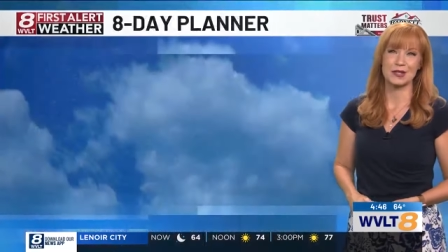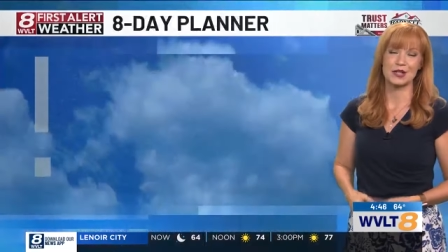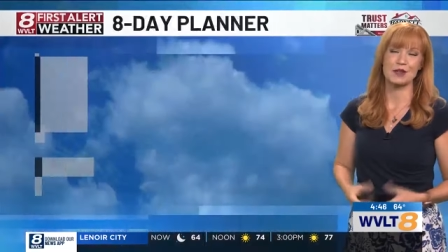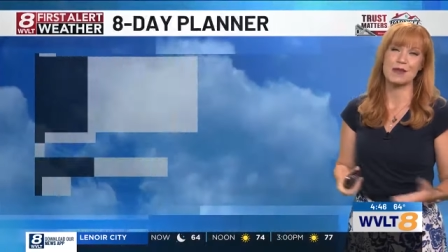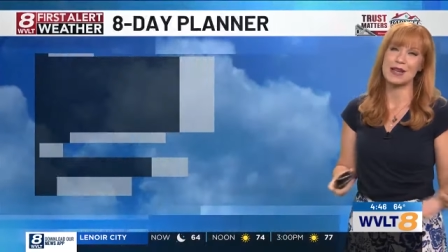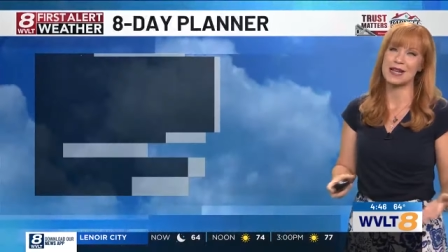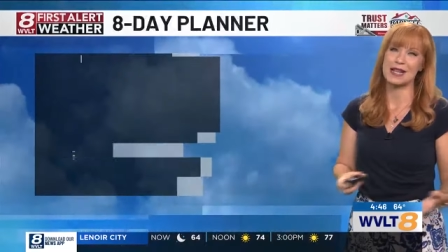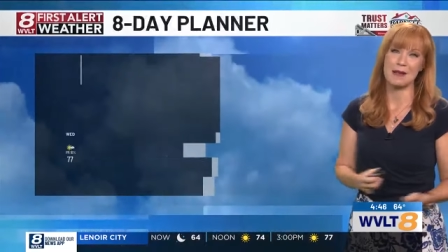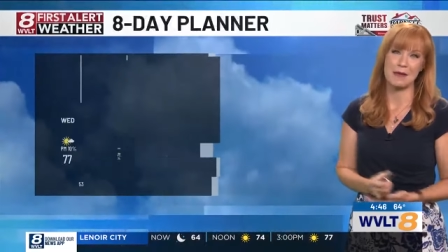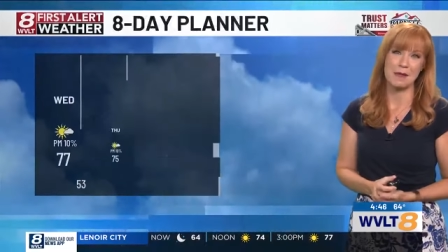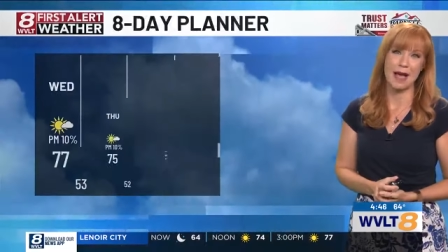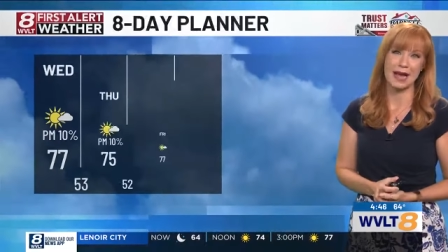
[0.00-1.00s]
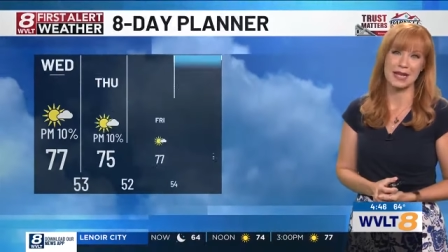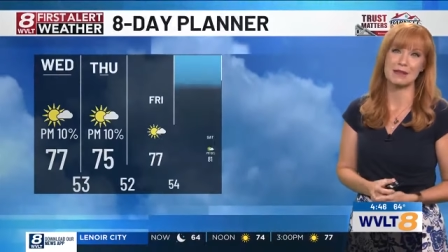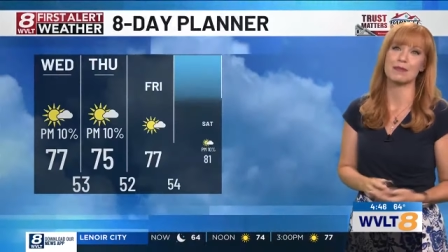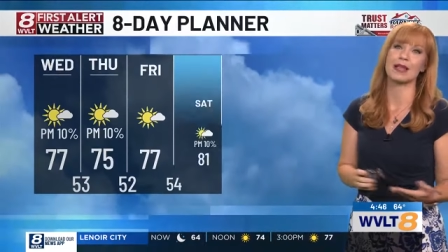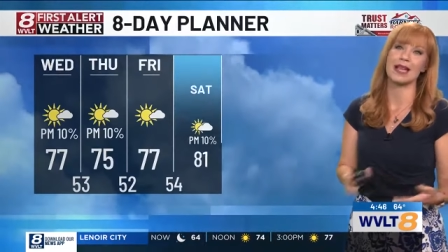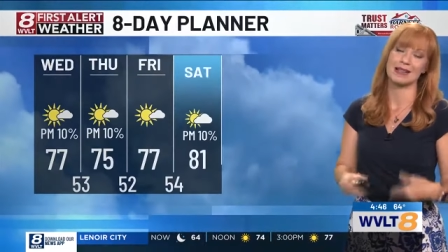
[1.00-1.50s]
Humidity coming back into
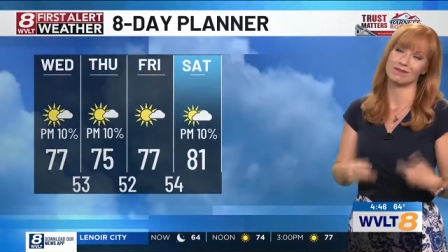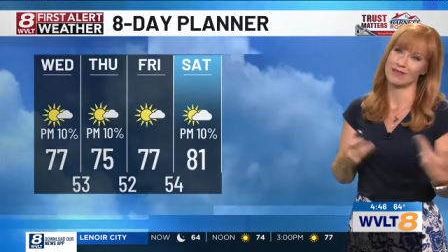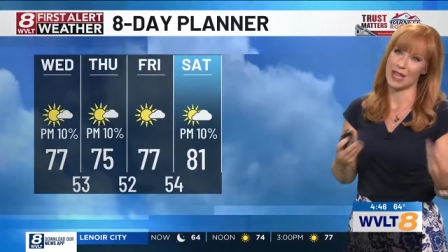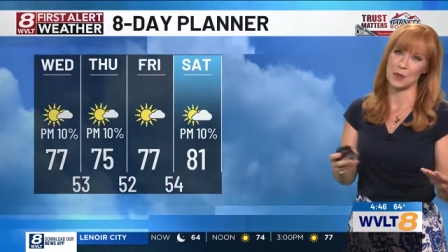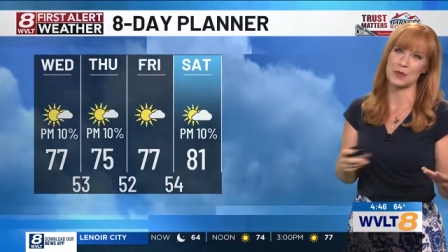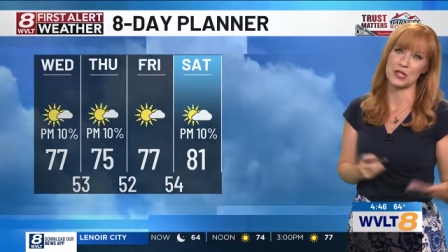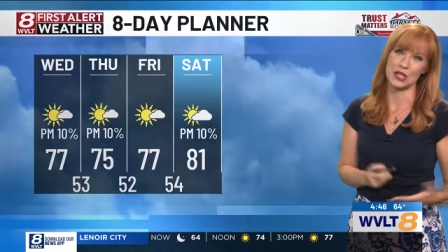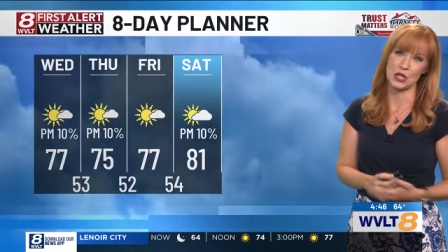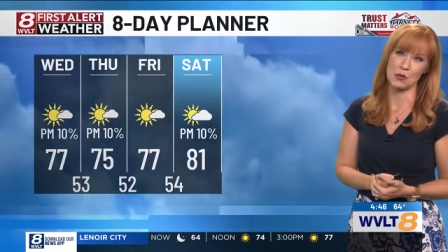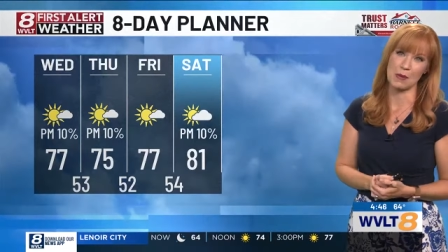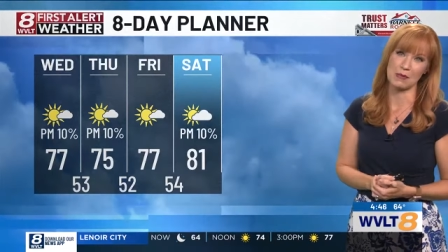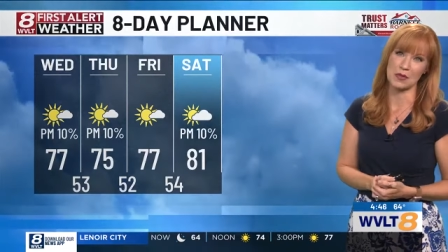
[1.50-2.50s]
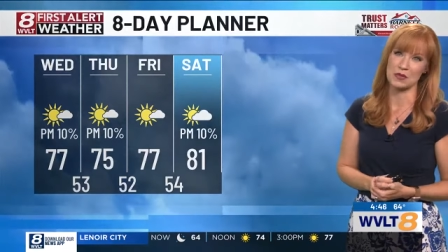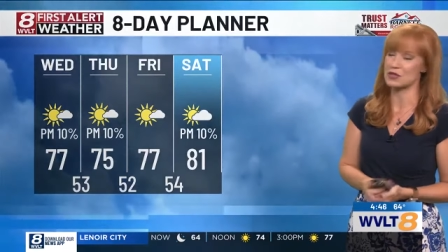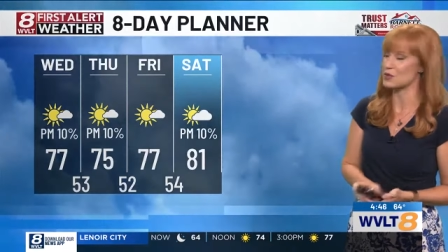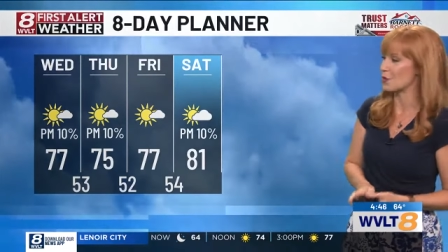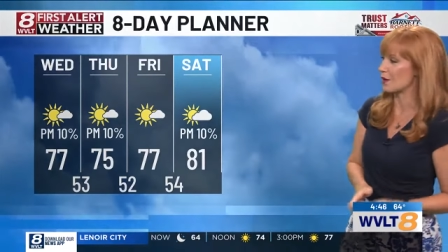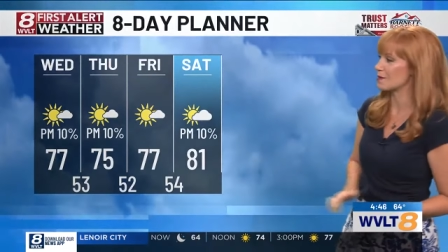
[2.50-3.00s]
play helps to cue up those
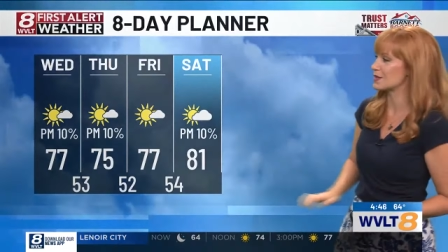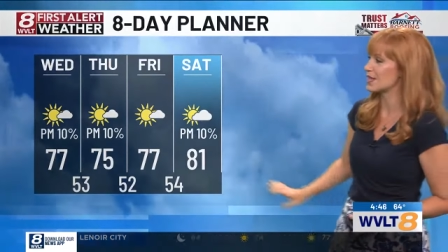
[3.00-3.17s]
storms.